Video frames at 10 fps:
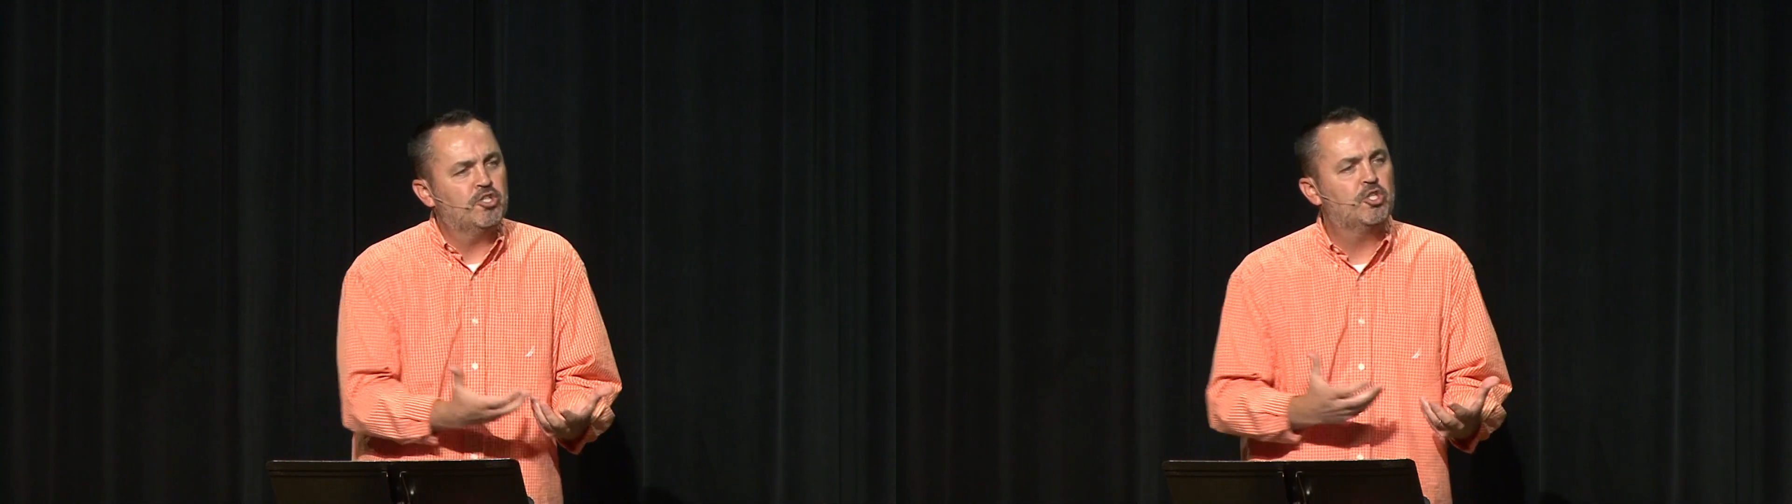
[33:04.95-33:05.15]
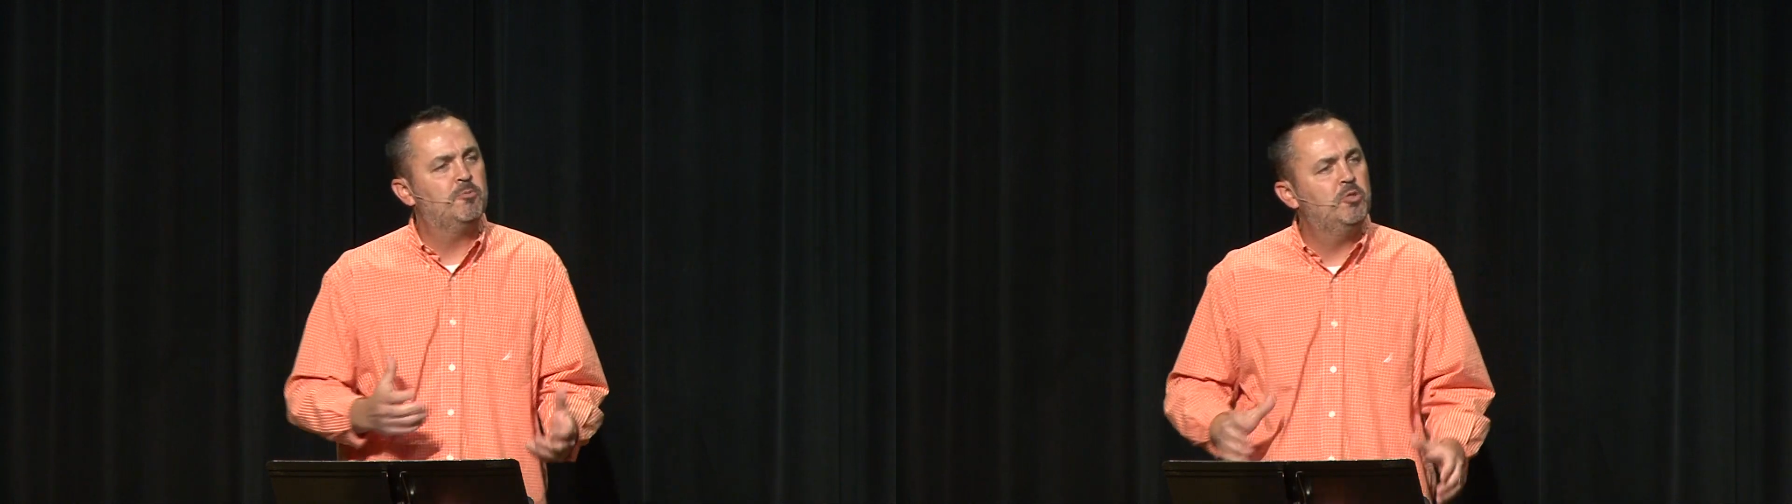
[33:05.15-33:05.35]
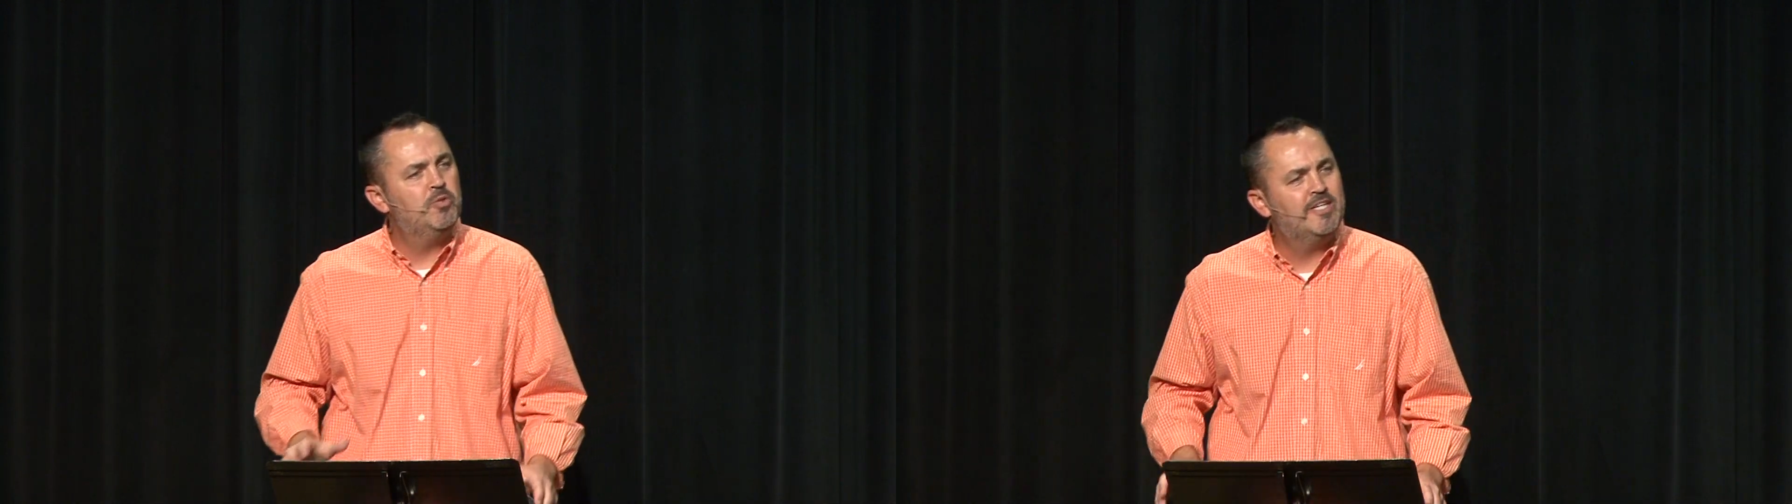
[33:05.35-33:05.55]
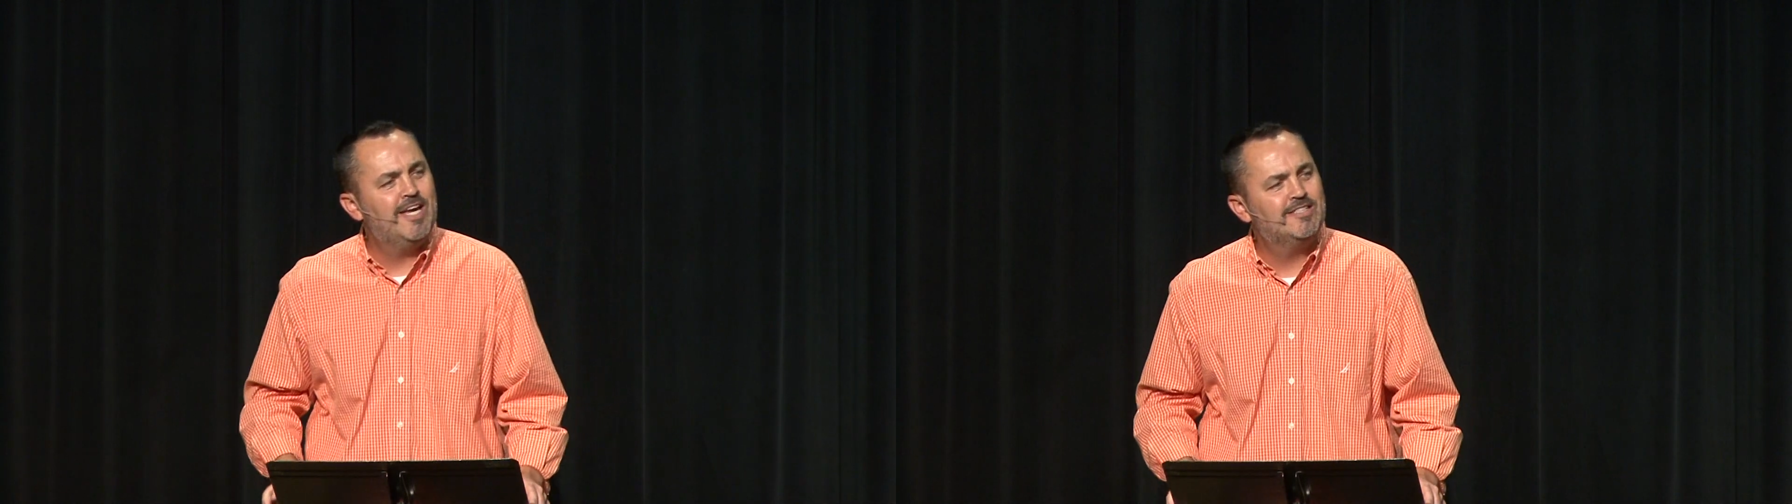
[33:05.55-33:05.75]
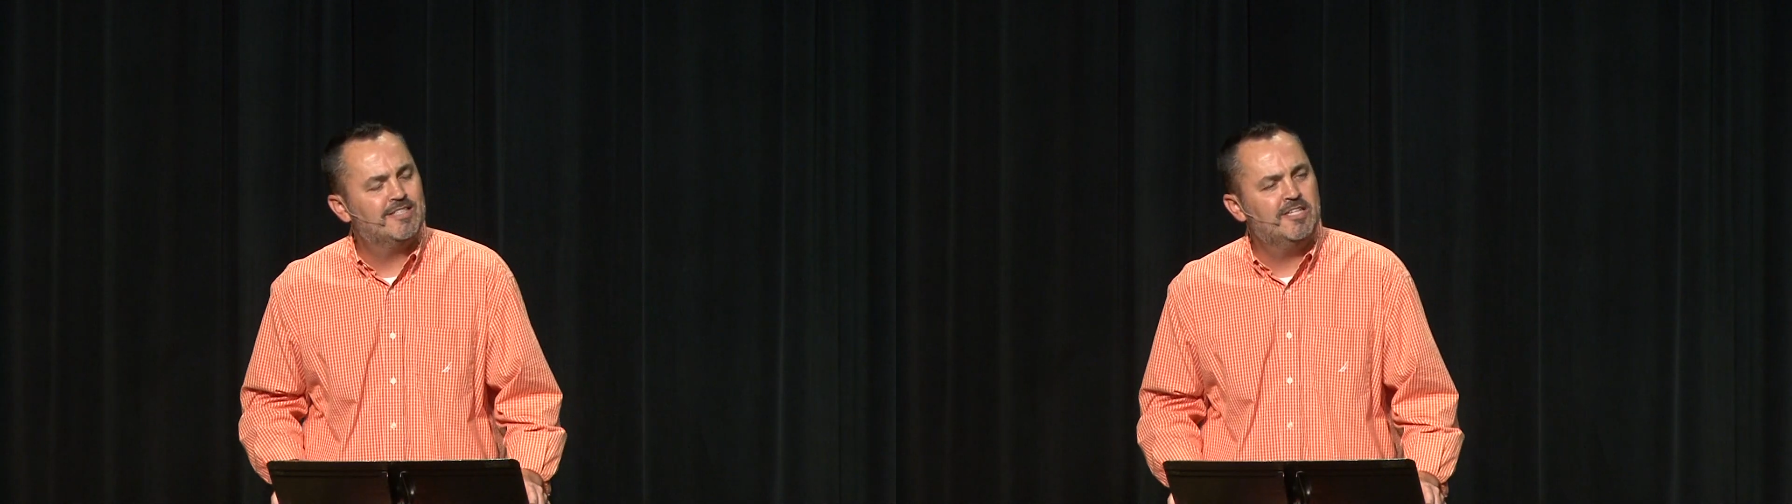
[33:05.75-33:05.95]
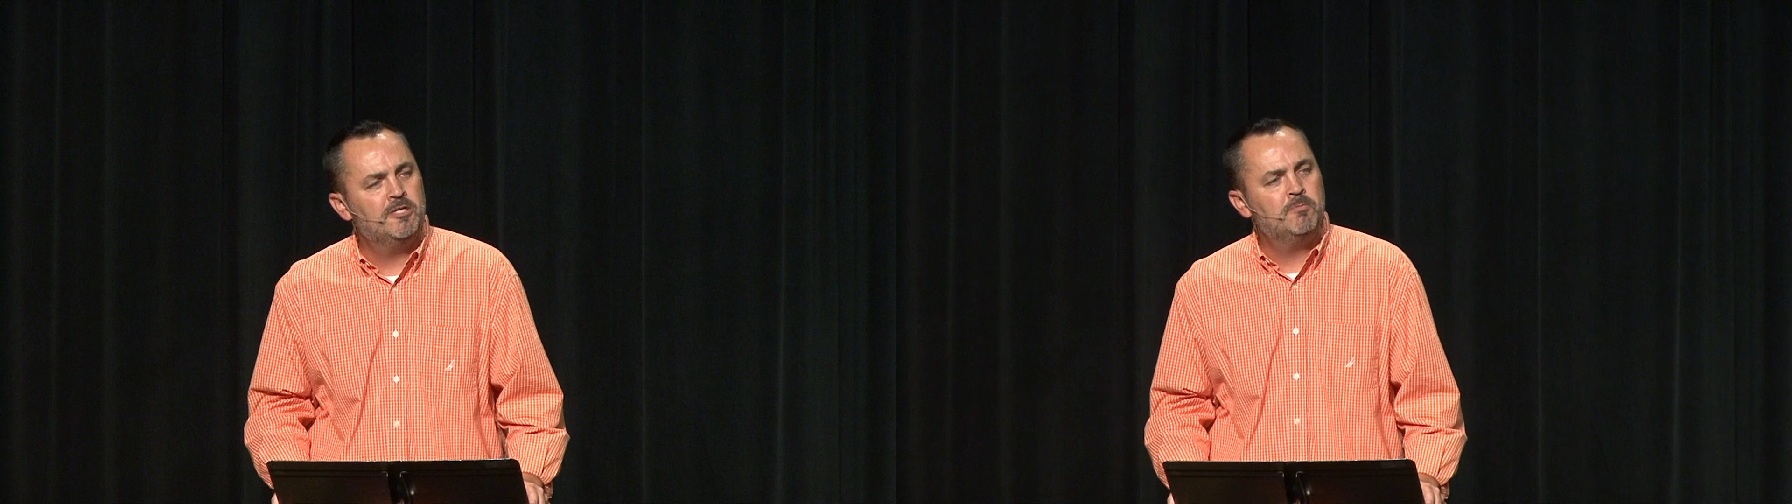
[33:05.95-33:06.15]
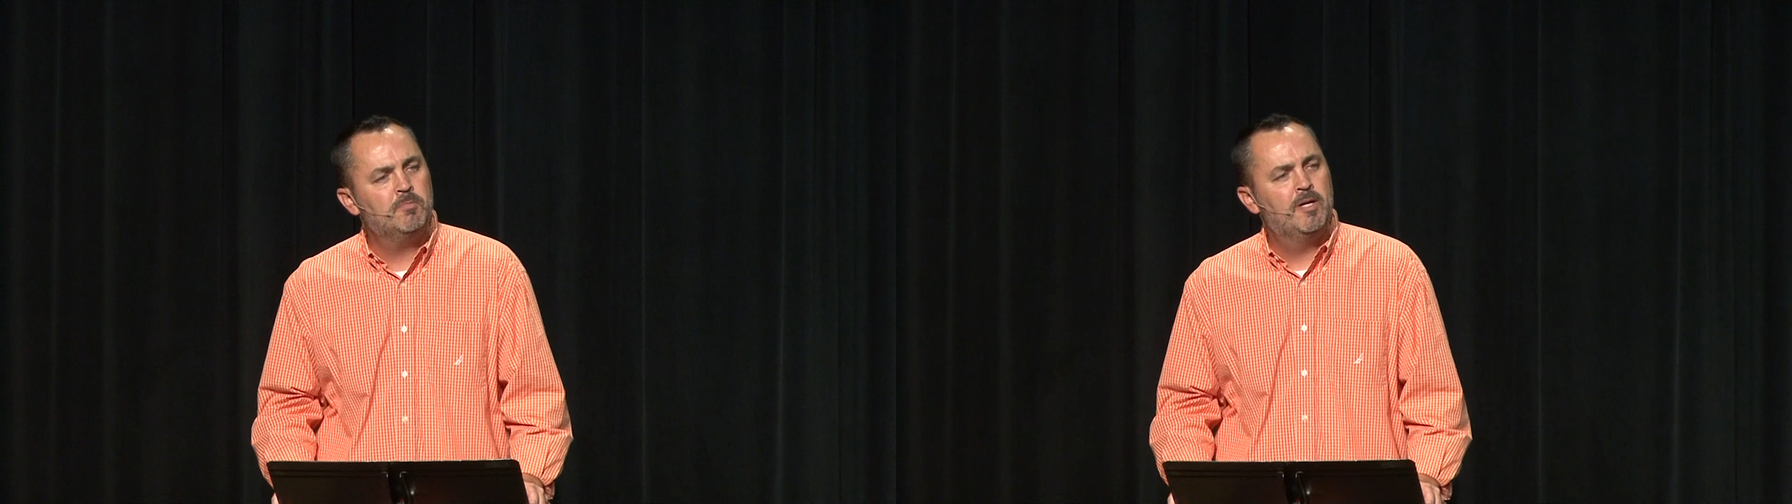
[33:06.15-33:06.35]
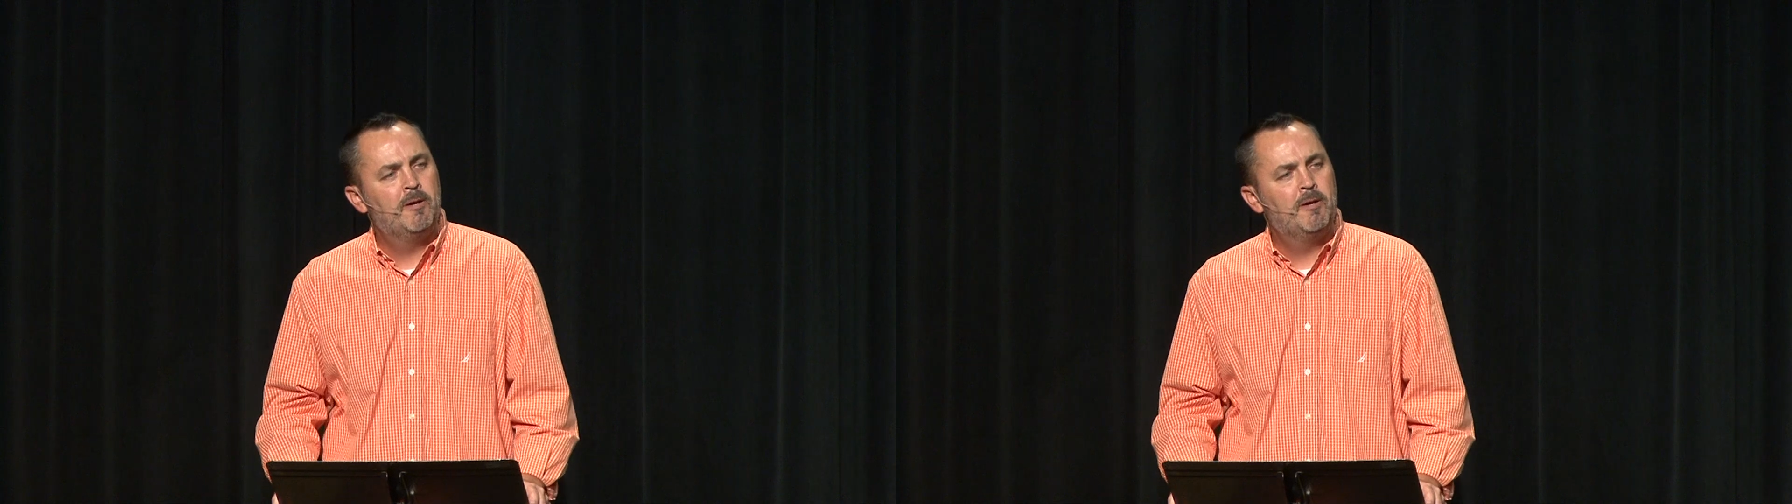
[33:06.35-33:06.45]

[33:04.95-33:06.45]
communicate to Him.